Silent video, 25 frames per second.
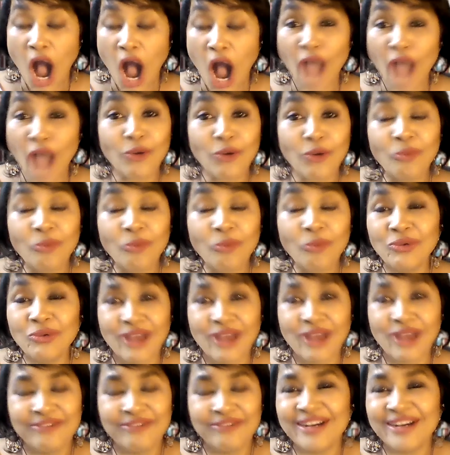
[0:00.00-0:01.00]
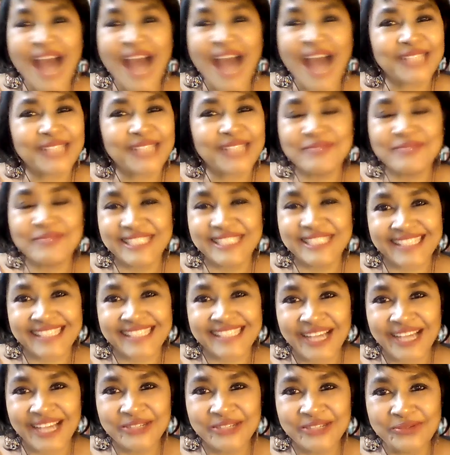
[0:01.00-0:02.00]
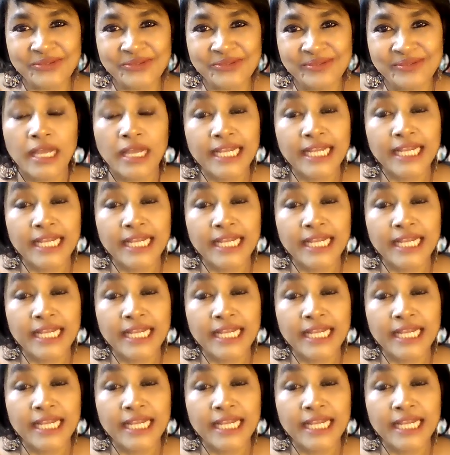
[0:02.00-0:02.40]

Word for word: I hope you love her as much as I do.